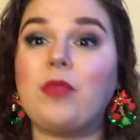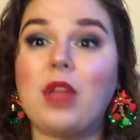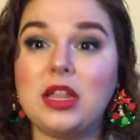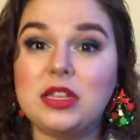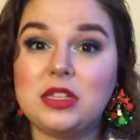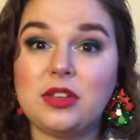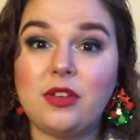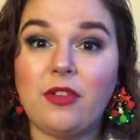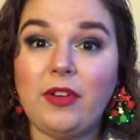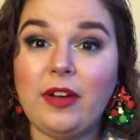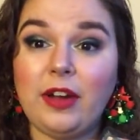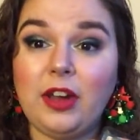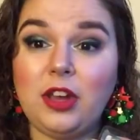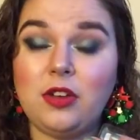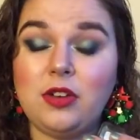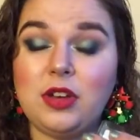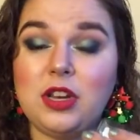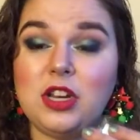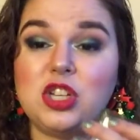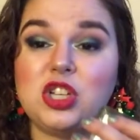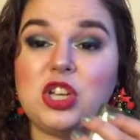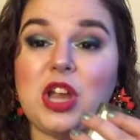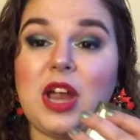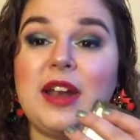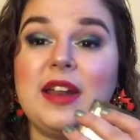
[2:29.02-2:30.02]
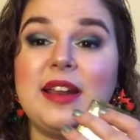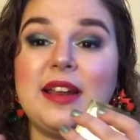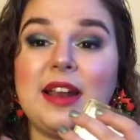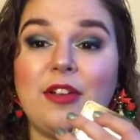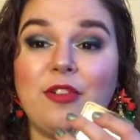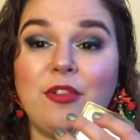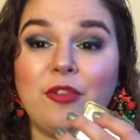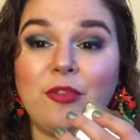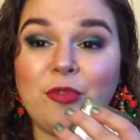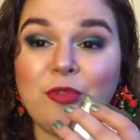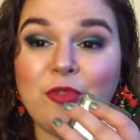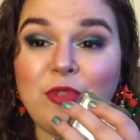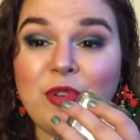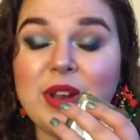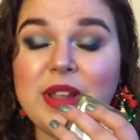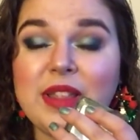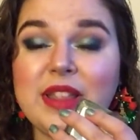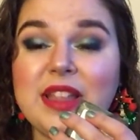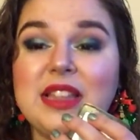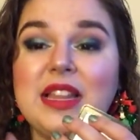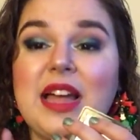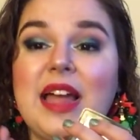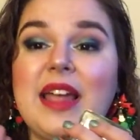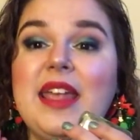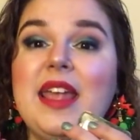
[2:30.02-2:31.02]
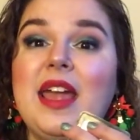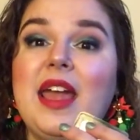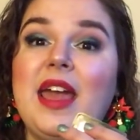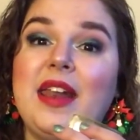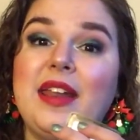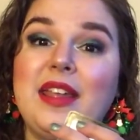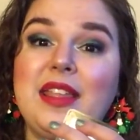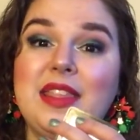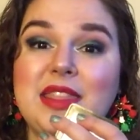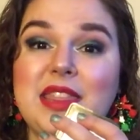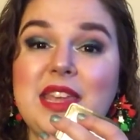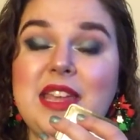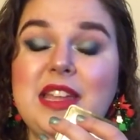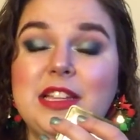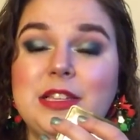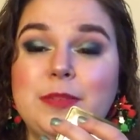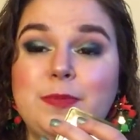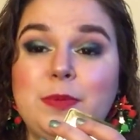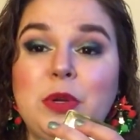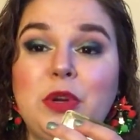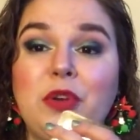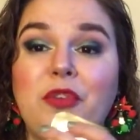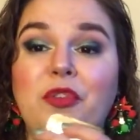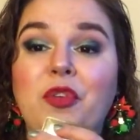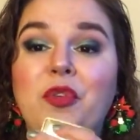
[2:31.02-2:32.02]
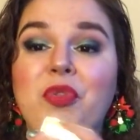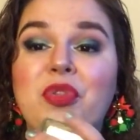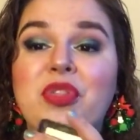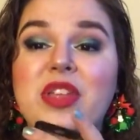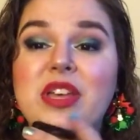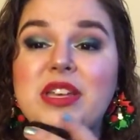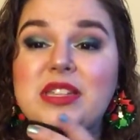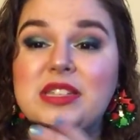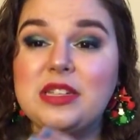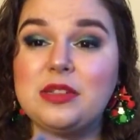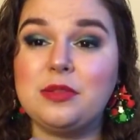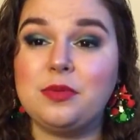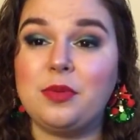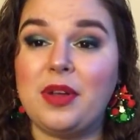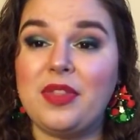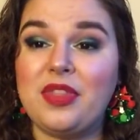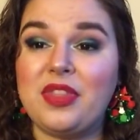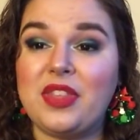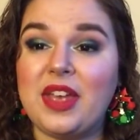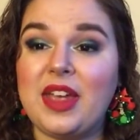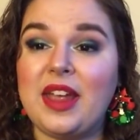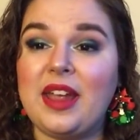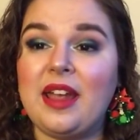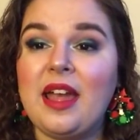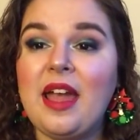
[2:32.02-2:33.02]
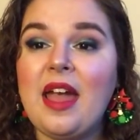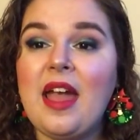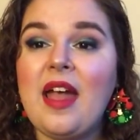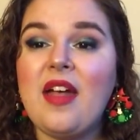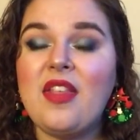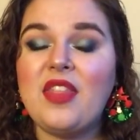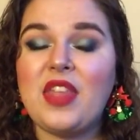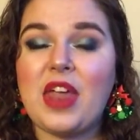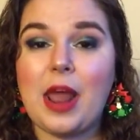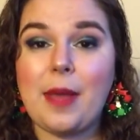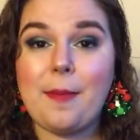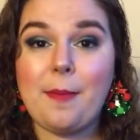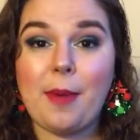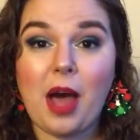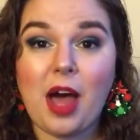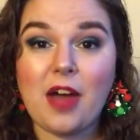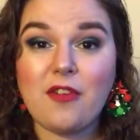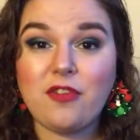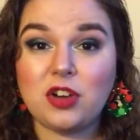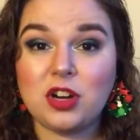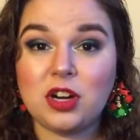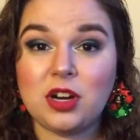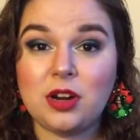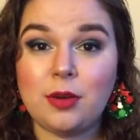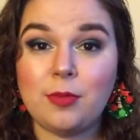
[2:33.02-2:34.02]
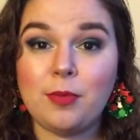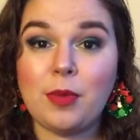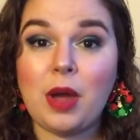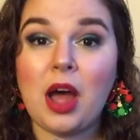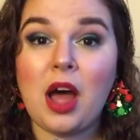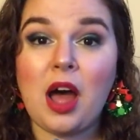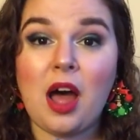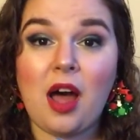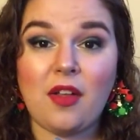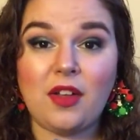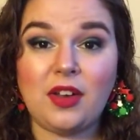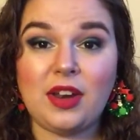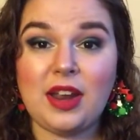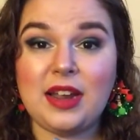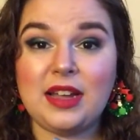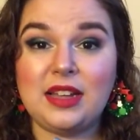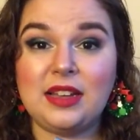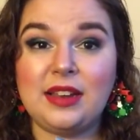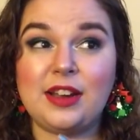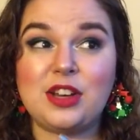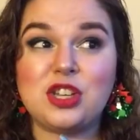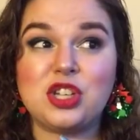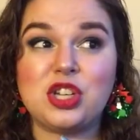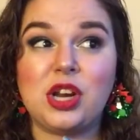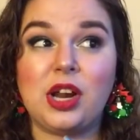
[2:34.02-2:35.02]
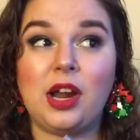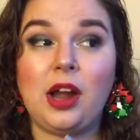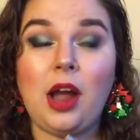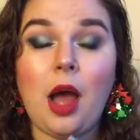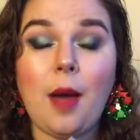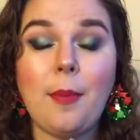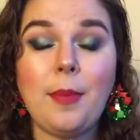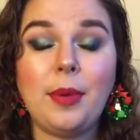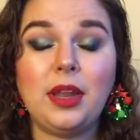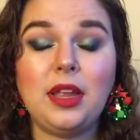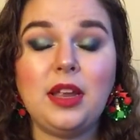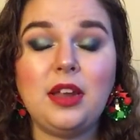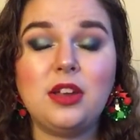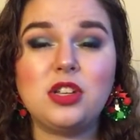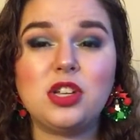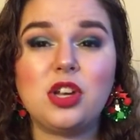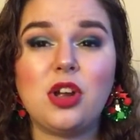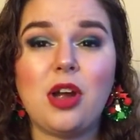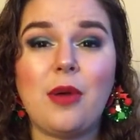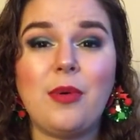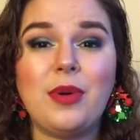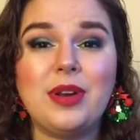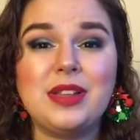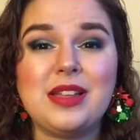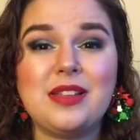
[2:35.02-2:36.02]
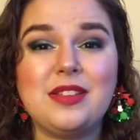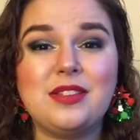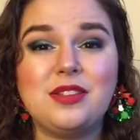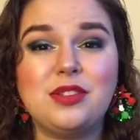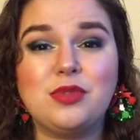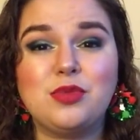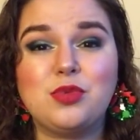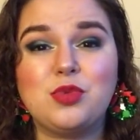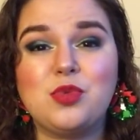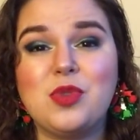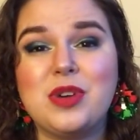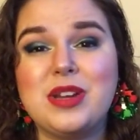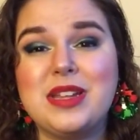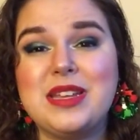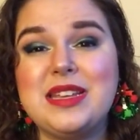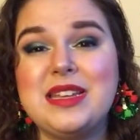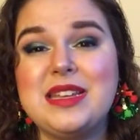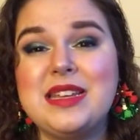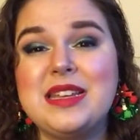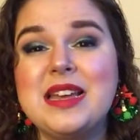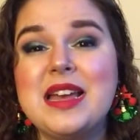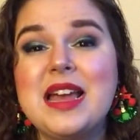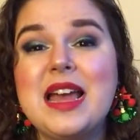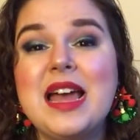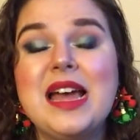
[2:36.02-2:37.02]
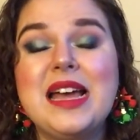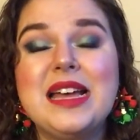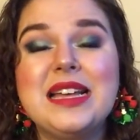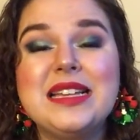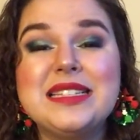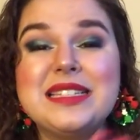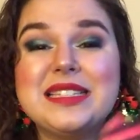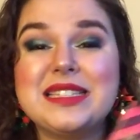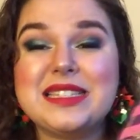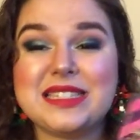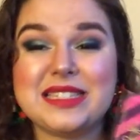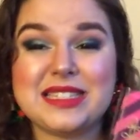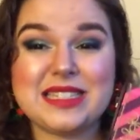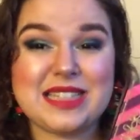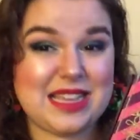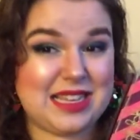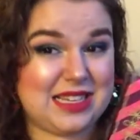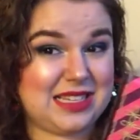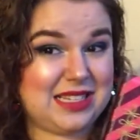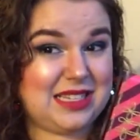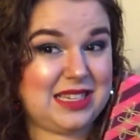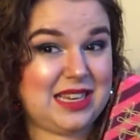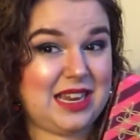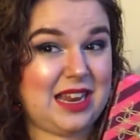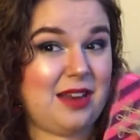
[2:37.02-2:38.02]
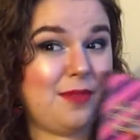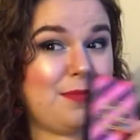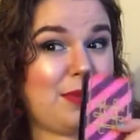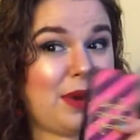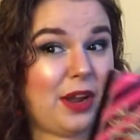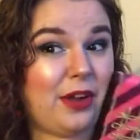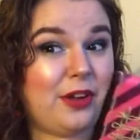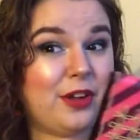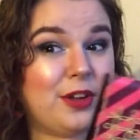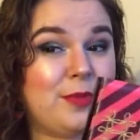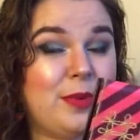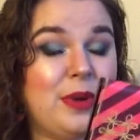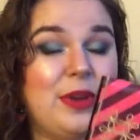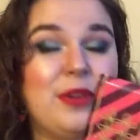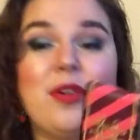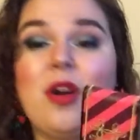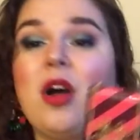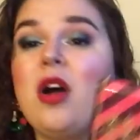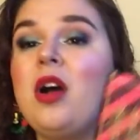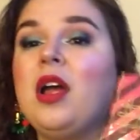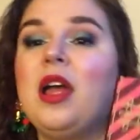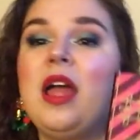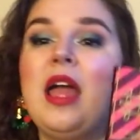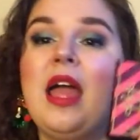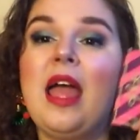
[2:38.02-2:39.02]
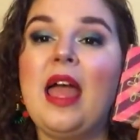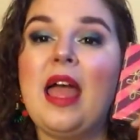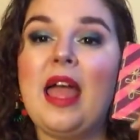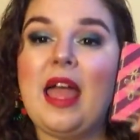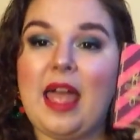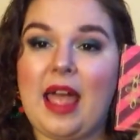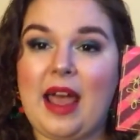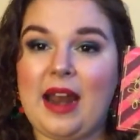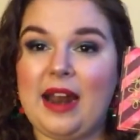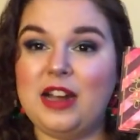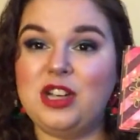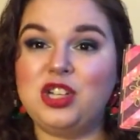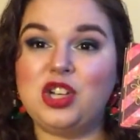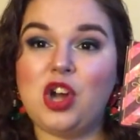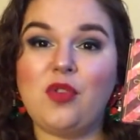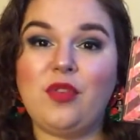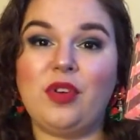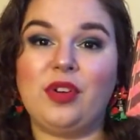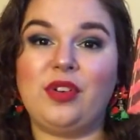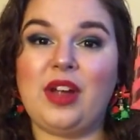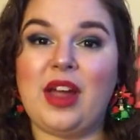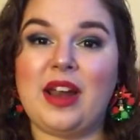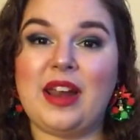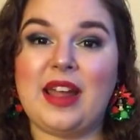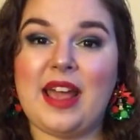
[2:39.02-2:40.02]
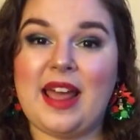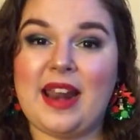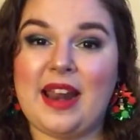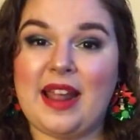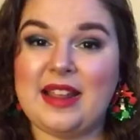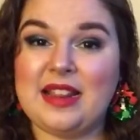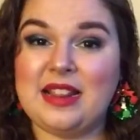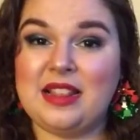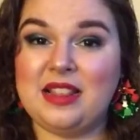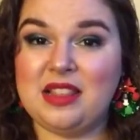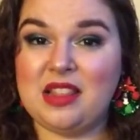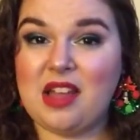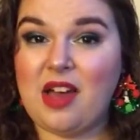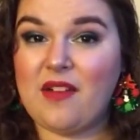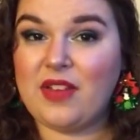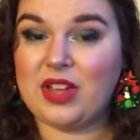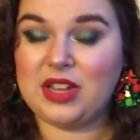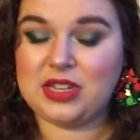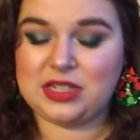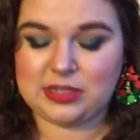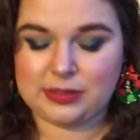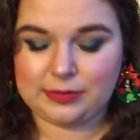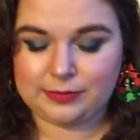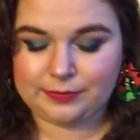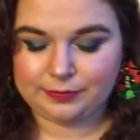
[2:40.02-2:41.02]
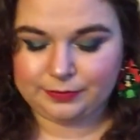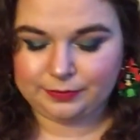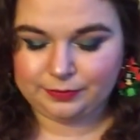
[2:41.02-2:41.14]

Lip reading: It's a very unique shade and I really like it and I think it's beautiful. This is one thing that I bought for a holiday collection a couple of years ago. I want to say this was 2016, but I could be wrong. And I don't regret it and I love it.